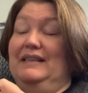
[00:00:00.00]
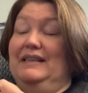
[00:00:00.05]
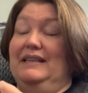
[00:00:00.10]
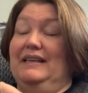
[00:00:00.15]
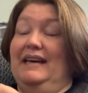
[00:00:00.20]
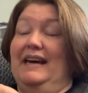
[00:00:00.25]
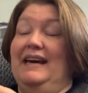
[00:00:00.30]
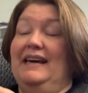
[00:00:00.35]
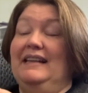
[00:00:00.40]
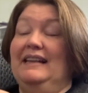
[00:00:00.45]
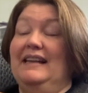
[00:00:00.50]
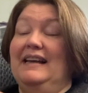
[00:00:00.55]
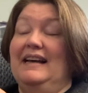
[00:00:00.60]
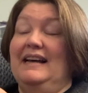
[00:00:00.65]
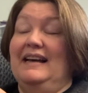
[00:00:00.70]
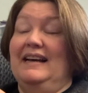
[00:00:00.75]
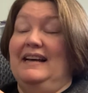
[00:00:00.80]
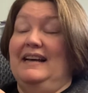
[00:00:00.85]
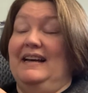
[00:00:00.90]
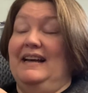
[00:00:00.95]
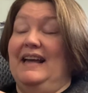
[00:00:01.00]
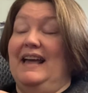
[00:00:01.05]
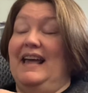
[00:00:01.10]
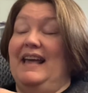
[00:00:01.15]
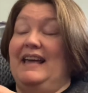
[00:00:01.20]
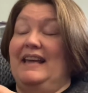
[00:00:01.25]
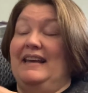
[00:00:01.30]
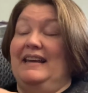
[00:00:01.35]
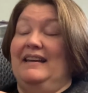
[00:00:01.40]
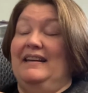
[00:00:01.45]
Kayla
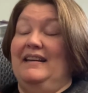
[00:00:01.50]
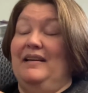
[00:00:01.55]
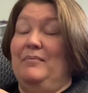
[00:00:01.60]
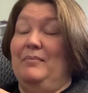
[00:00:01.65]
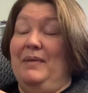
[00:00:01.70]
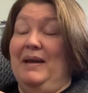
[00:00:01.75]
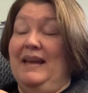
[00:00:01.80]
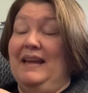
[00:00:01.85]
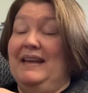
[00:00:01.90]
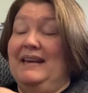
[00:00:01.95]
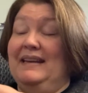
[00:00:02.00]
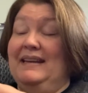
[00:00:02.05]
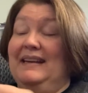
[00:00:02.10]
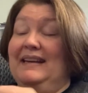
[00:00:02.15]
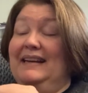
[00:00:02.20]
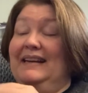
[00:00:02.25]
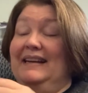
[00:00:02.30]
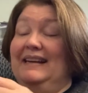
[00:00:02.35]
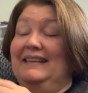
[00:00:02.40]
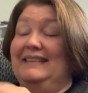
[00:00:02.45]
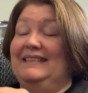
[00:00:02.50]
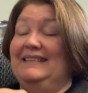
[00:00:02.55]
and Amanda,